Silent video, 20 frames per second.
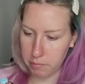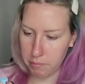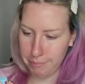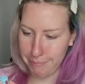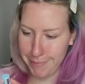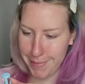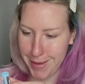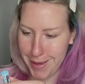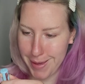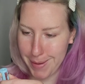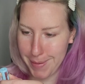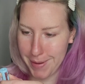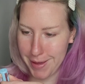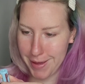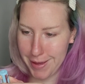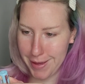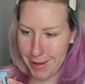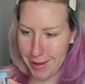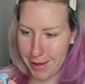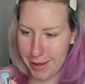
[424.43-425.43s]

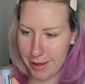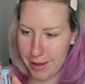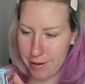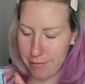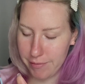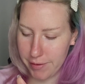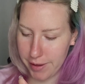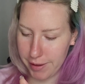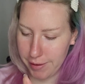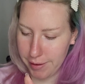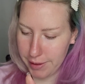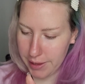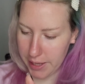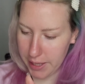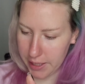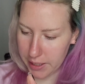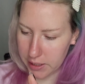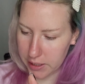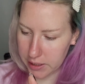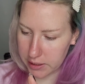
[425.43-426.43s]
Maybe if I
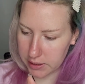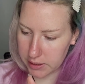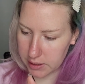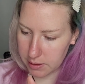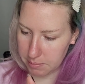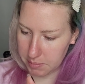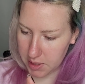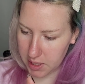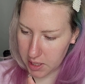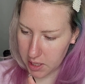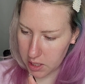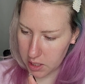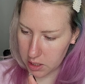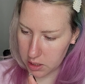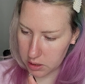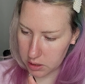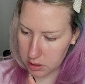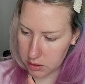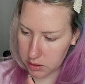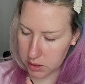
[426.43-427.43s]
like click something
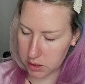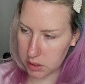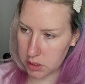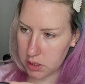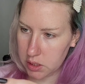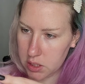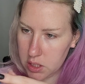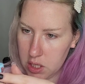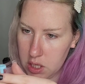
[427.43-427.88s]
else